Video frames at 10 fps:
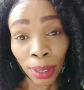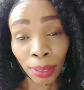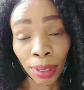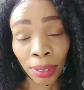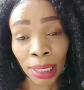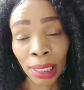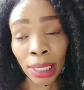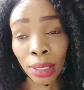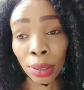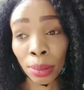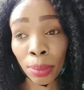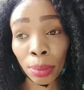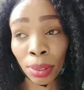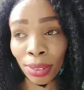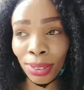I've never seen news
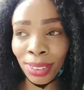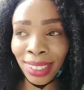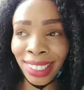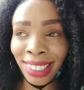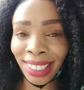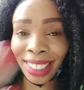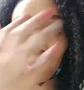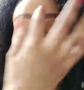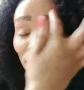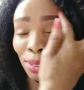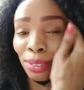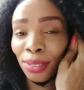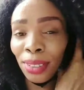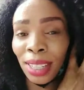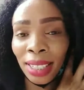people before coming to
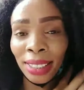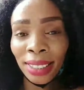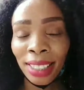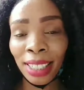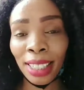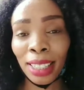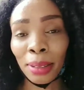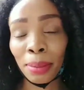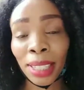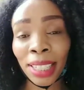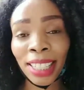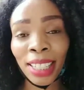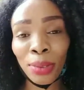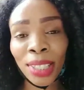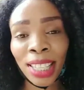look for us, but I
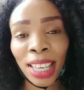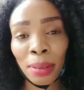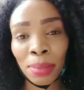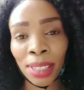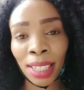think we skipped.